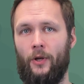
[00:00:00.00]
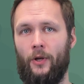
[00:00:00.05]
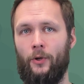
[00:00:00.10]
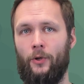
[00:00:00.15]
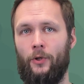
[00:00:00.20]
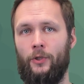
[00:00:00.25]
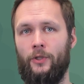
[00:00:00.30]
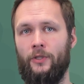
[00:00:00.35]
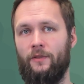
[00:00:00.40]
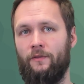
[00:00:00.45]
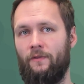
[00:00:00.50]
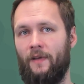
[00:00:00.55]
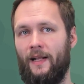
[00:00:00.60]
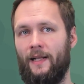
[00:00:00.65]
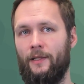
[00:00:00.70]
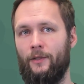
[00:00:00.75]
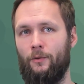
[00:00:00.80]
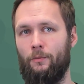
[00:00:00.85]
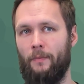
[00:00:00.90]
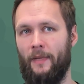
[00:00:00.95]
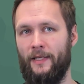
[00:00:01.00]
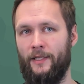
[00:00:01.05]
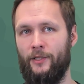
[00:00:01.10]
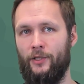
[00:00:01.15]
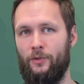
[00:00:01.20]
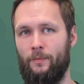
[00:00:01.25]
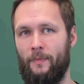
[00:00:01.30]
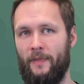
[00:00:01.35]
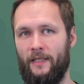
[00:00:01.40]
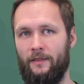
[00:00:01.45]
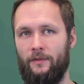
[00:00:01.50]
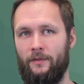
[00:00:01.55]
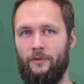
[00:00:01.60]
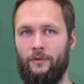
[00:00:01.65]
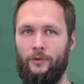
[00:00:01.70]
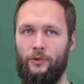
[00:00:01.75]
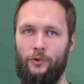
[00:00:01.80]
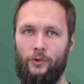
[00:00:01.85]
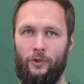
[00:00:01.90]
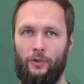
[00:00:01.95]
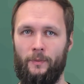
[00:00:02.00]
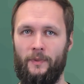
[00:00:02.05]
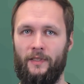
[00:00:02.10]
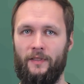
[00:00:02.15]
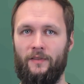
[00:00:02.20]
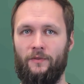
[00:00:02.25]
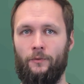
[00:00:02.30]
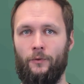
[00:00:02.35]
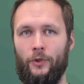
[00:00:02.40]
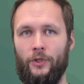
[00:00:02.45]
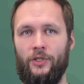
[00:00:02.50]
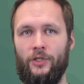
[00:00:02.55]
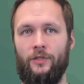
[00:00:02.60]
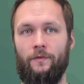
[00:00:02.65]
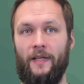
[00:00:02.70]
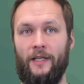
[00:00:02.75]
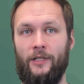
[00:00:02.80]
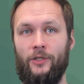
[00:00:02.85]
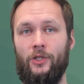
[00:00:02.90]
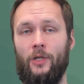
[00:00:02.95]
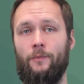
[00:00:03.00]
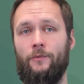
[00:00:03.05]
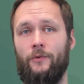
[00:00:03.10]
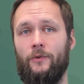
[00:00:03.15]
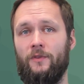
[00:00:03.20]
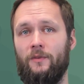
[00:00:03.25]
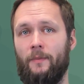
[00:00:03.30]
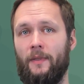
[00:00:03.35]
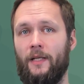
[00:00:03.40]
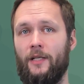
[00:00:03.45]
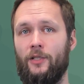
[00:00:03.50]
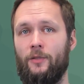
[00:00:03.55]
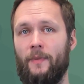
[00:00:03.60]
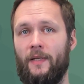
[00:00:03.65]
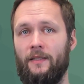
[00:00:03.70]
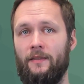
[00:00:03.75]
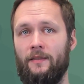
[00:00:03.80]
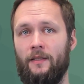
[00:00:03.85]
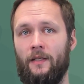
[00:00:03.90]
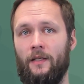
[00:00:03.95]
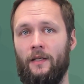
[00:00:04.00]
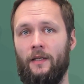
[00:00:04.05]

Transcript: earned value management. So in German it's Wertschöpfungsmanagement,